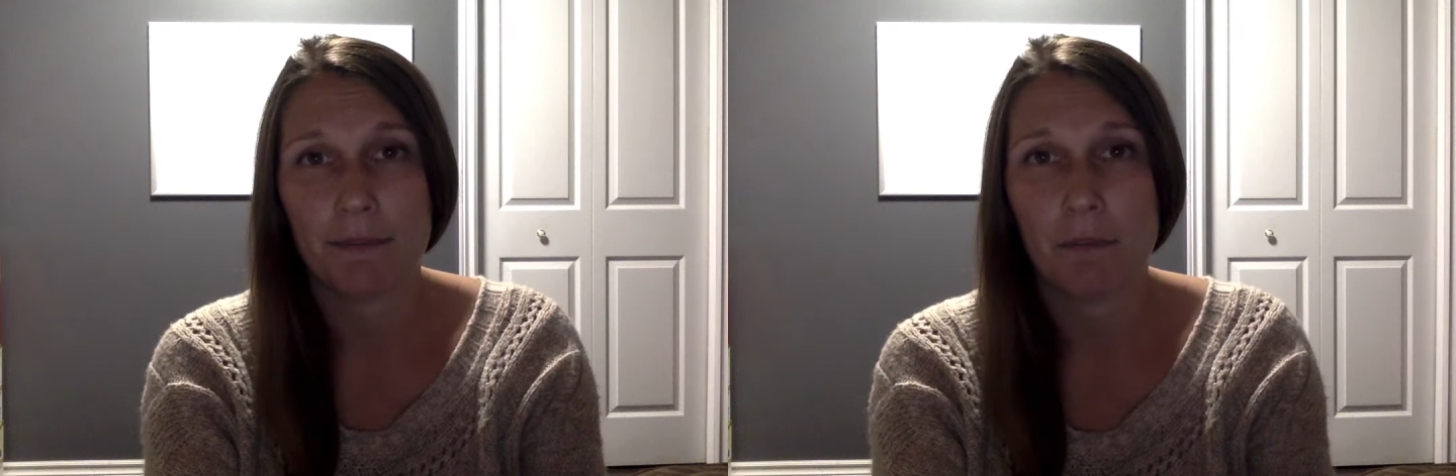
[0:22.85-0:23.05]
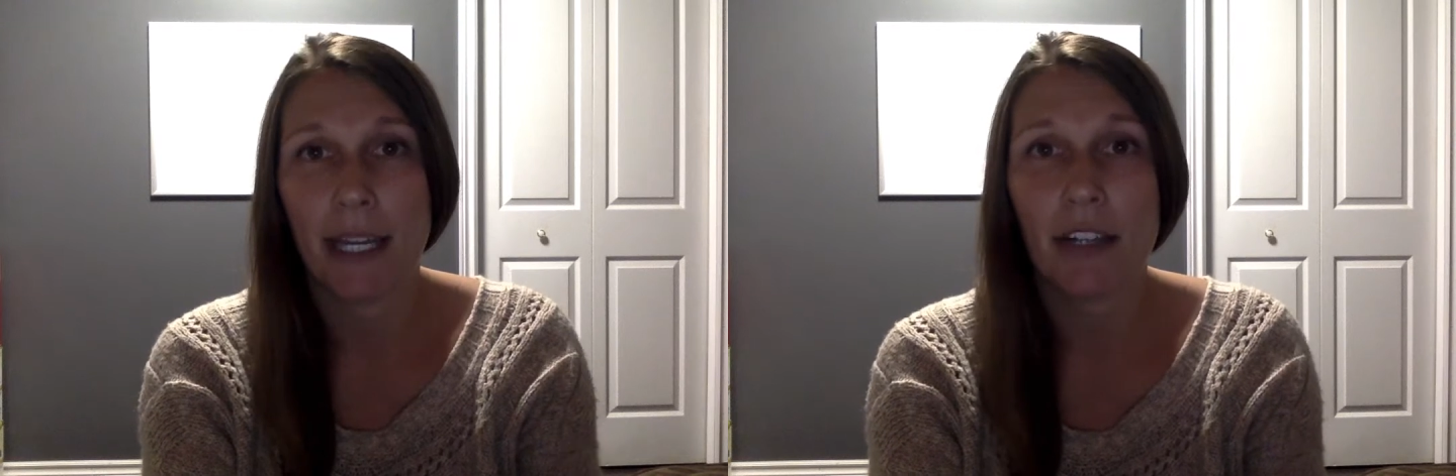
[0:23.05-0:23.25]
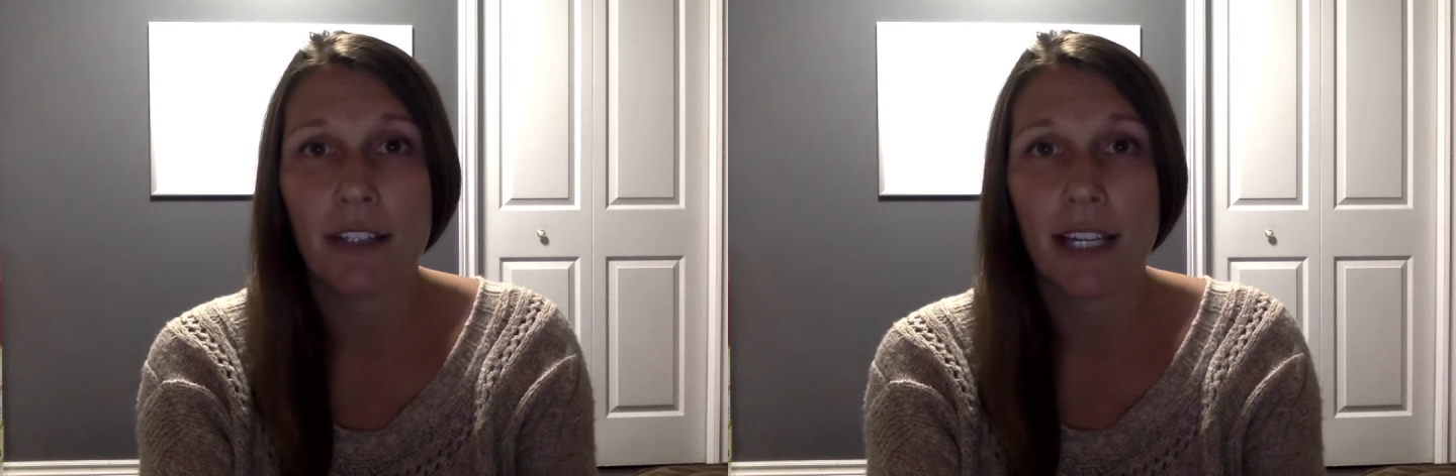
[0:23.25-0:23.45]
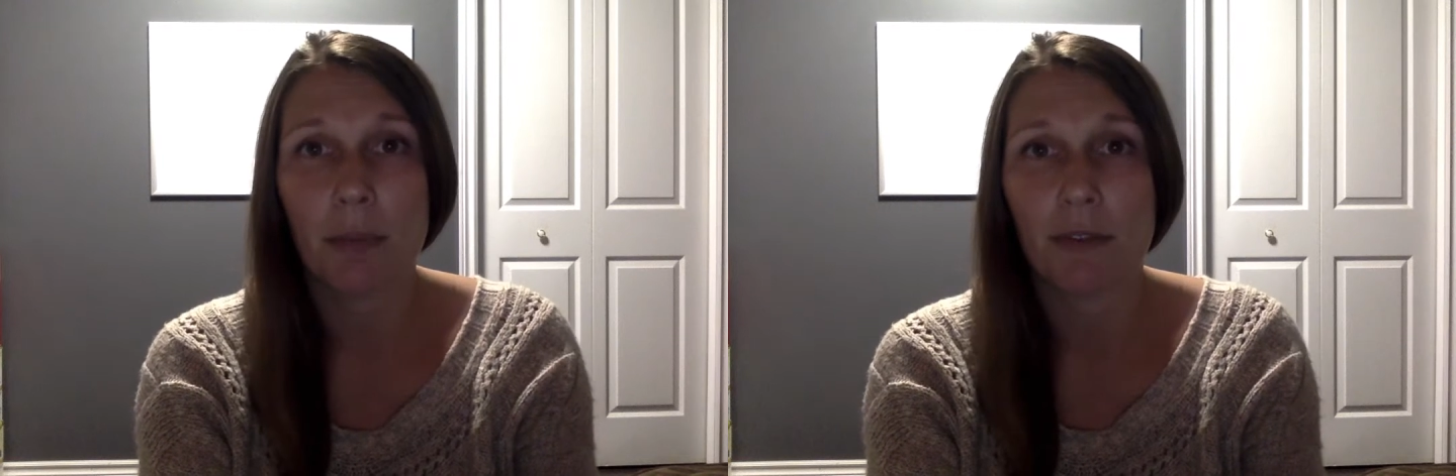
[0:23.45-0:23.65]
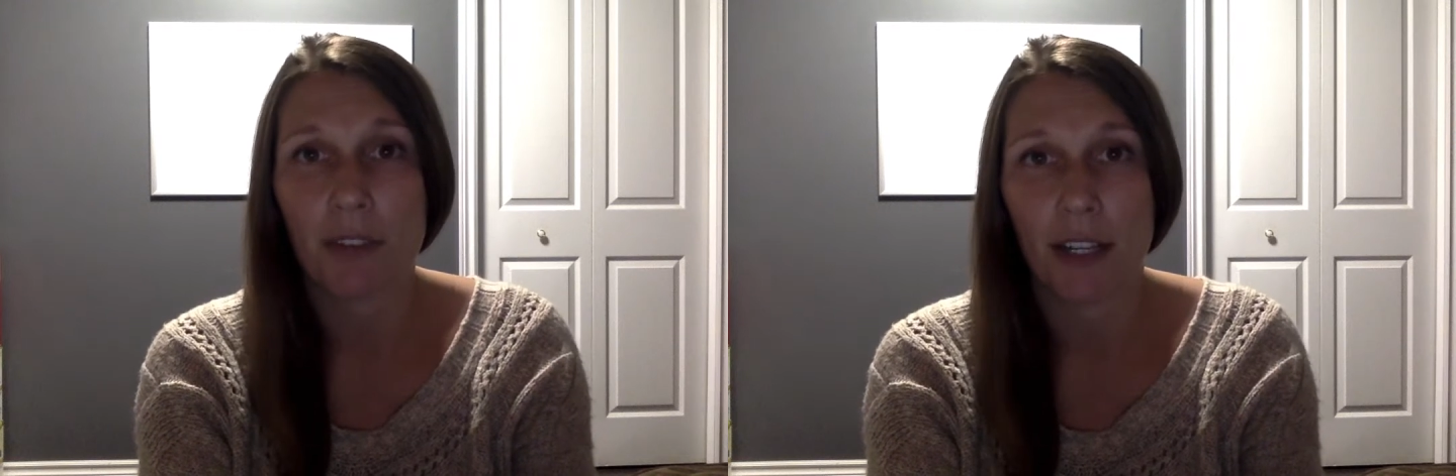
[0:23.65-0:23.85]
My healthcare
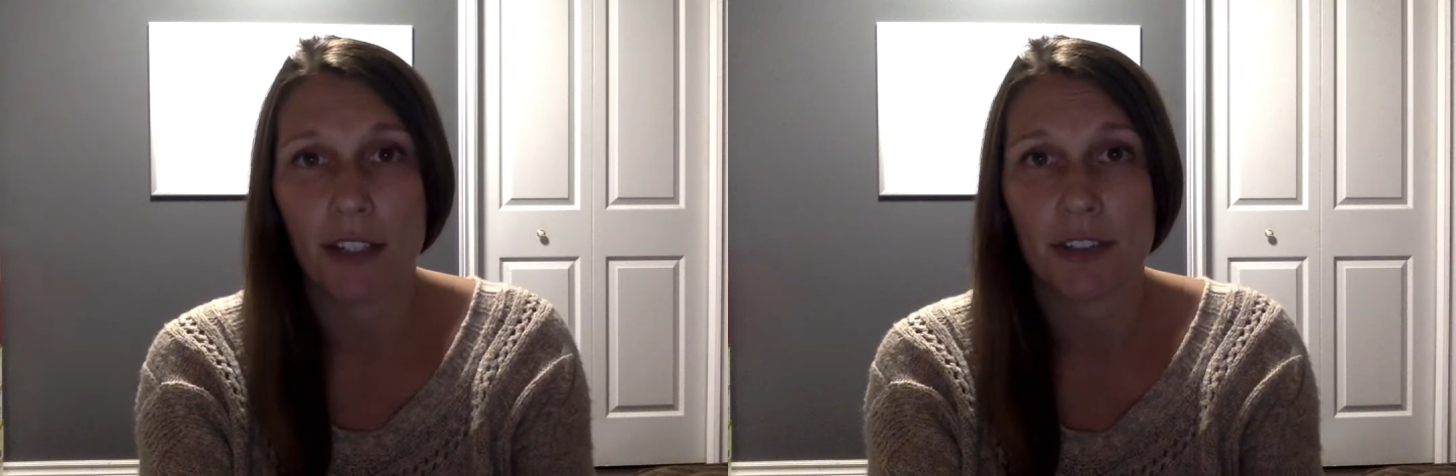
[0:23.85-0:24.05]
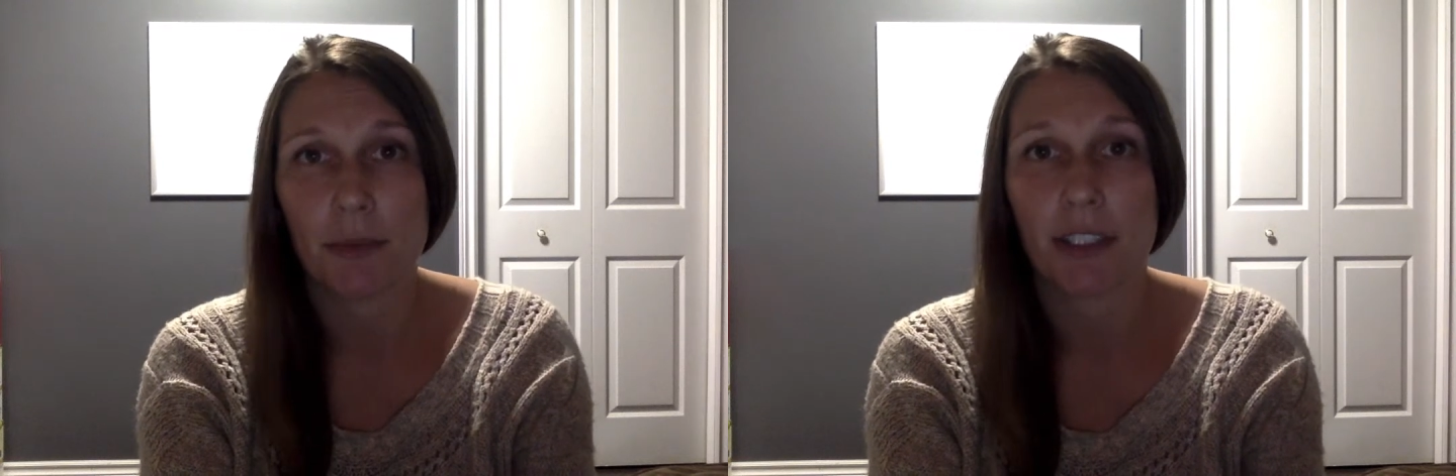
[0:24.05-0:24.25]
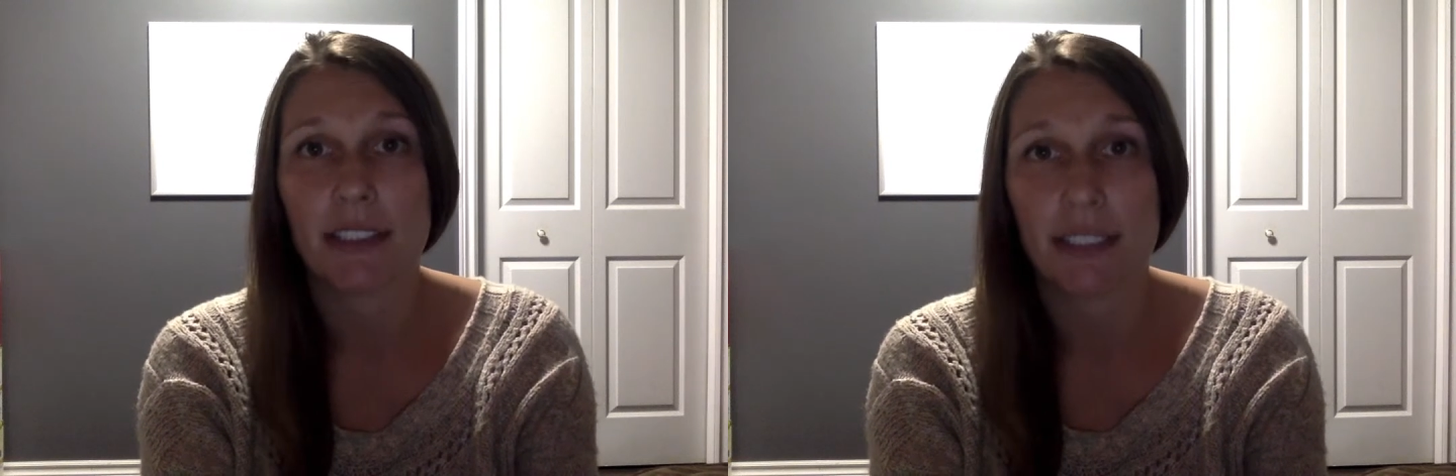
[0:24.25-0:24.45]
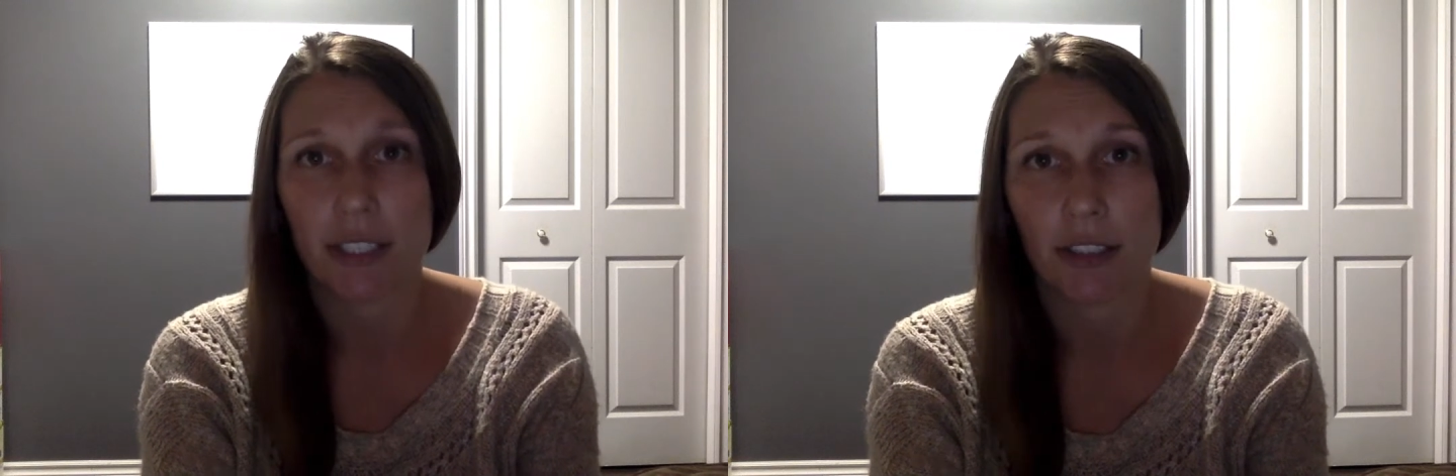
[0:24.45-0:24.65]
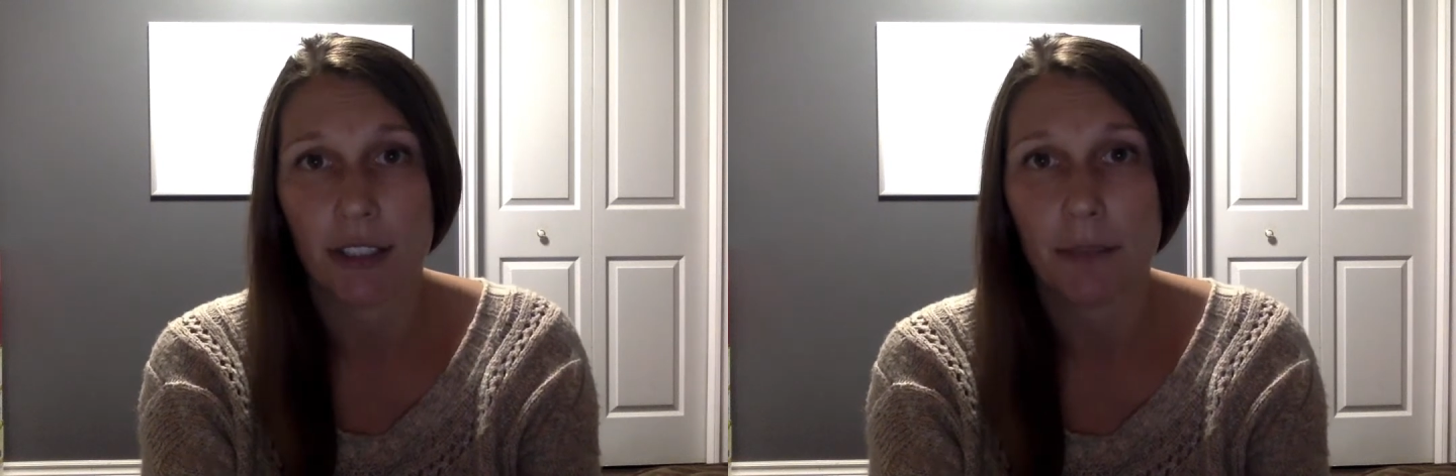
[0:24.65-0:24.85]
providers were
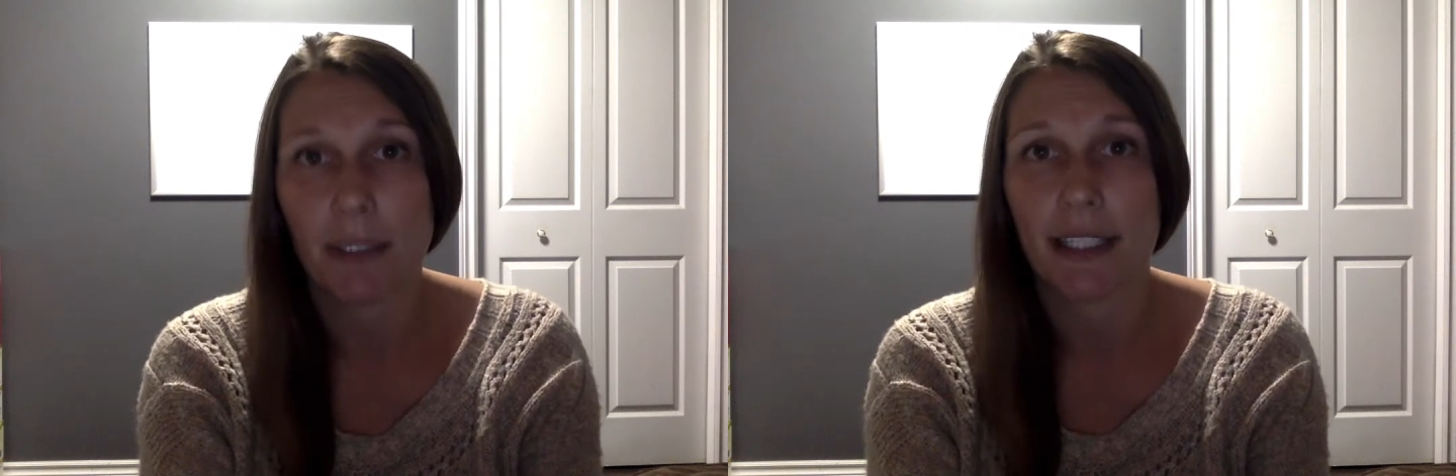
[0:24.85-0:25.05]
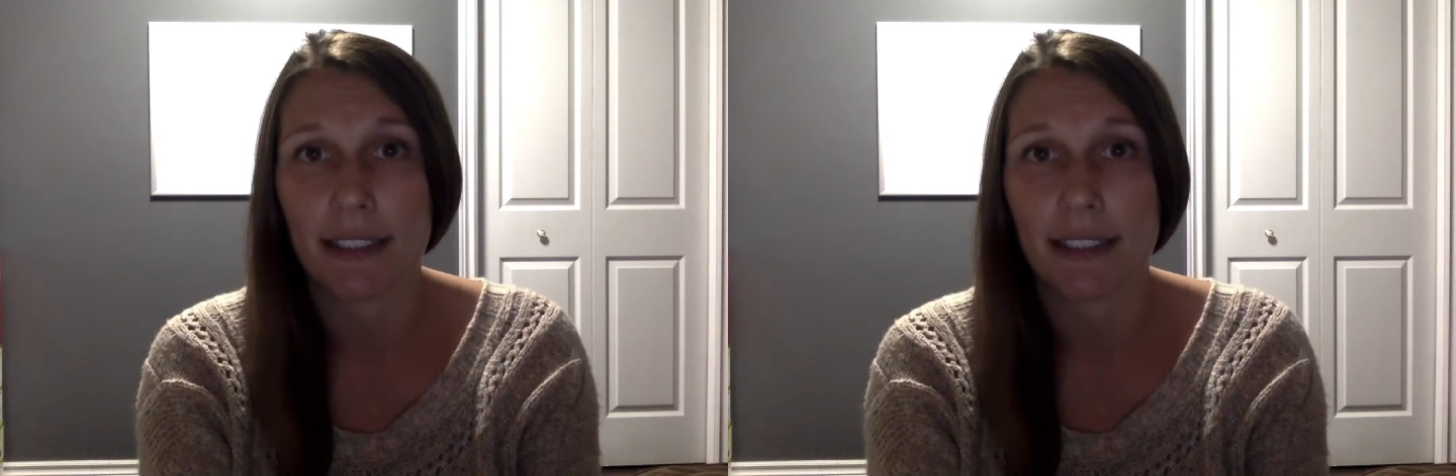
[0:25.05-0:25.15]
concerned because,